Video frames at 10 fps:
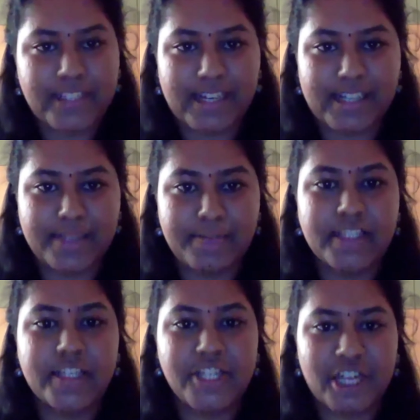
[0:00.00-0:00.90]
with us
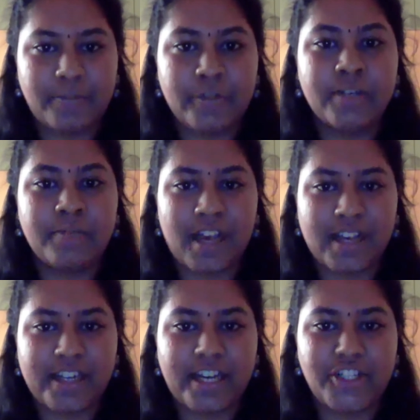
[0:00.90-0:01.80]
Mr. Shanmugham
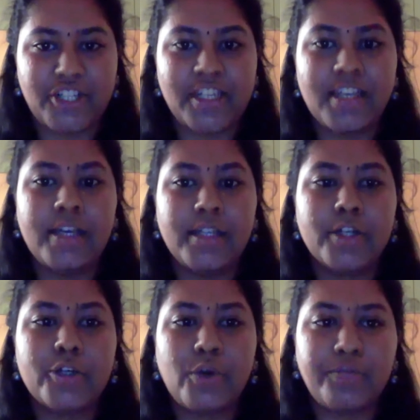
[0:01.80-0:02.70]
Nagarajan,
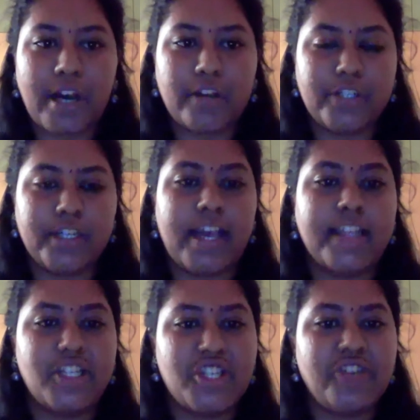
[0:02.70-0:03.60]
the co-founder
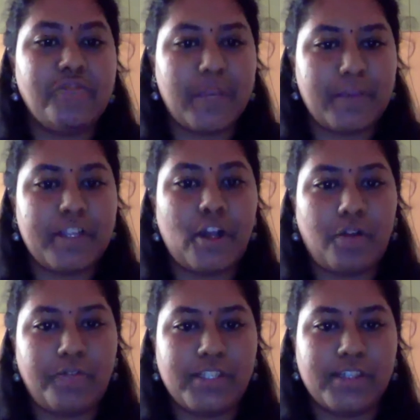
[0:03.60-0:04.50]
and the Chief People
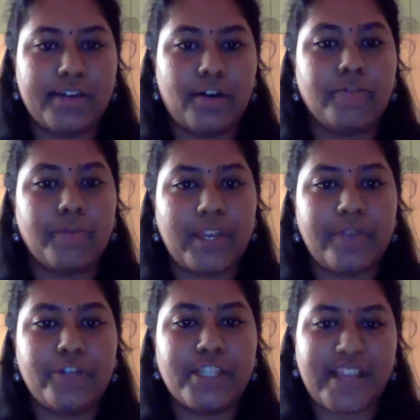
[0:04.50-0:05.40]
Officer of
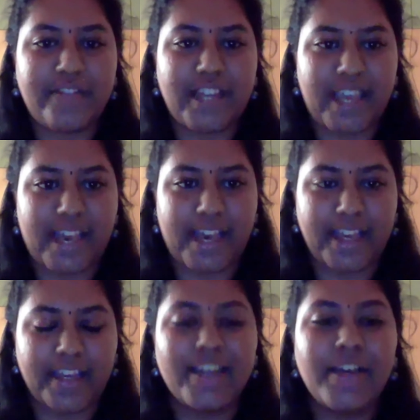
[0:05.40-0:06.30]
24/7
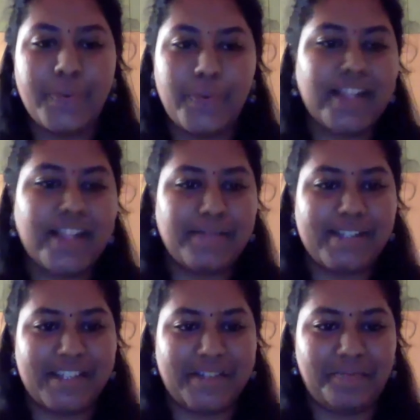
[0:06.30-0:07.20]
AI. Welcome,
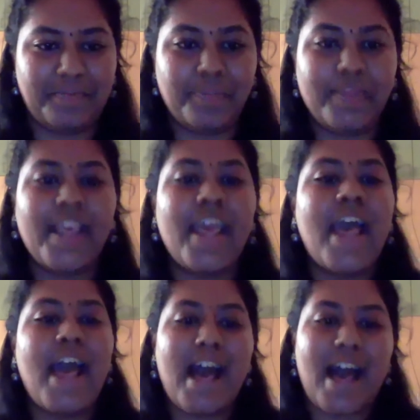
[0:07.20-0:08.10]
sir.
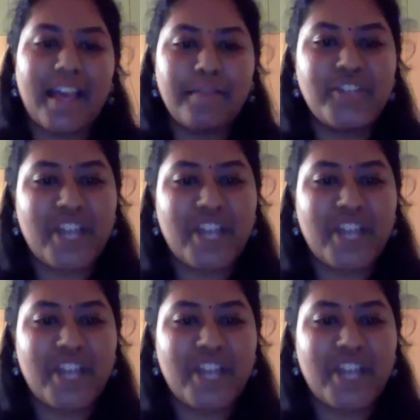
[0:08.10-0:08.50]
I am